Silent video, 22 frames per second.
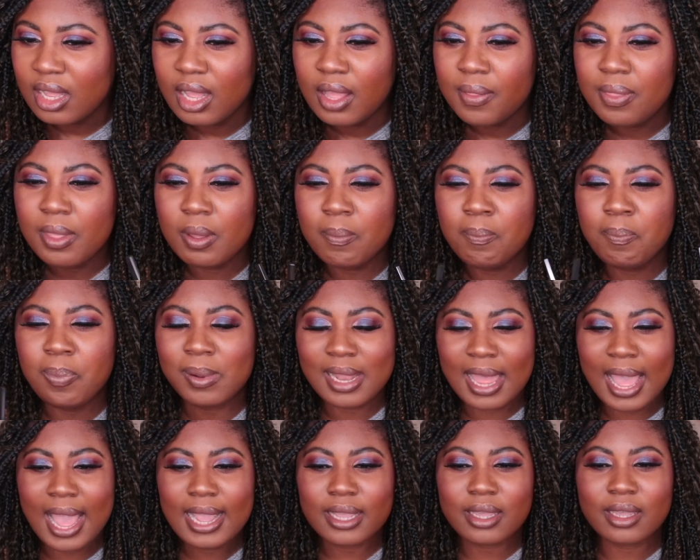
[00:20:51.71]
The
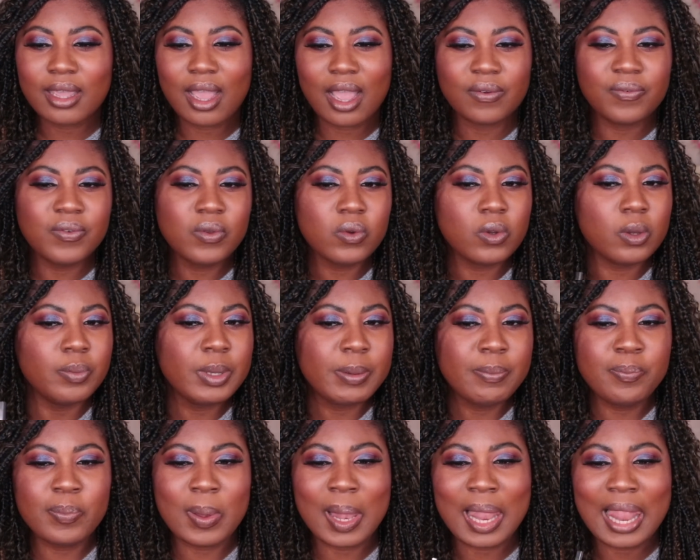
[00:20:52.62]
black I feel could
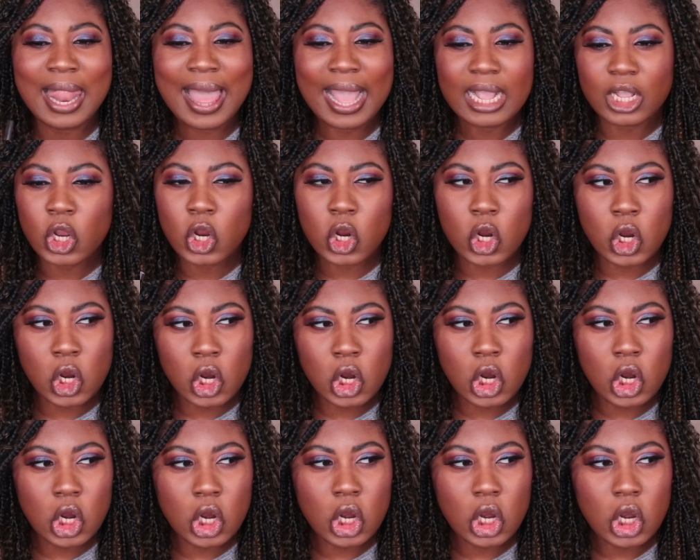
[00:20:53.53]
be
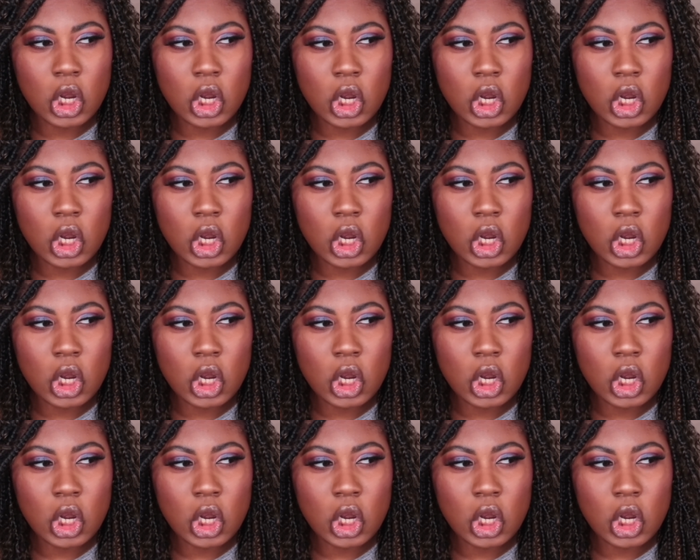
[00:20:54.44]
blacker.